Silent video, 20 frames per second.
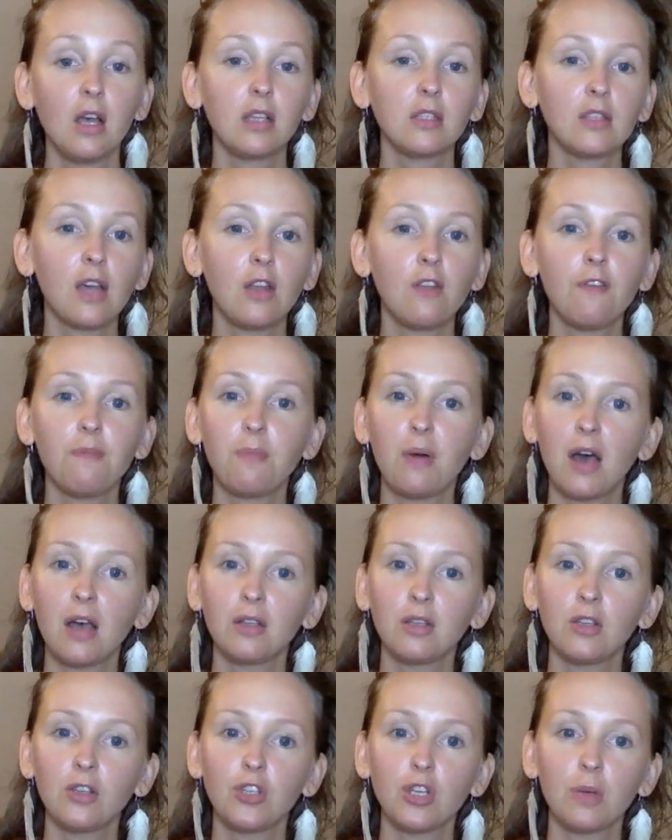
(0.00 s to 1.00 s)
Sign of
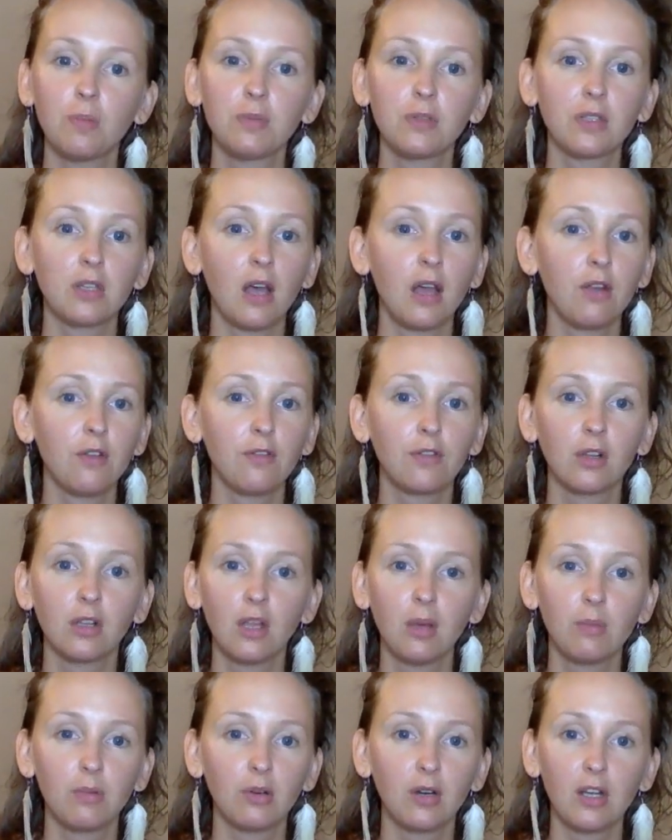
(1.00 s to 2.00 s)
partnership, sign of
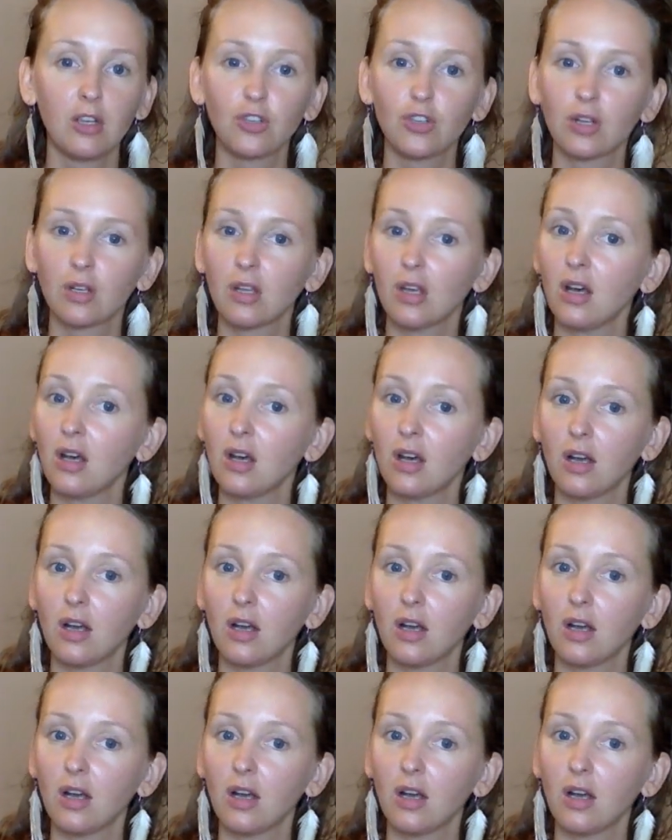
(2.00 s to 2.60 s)
collaboration,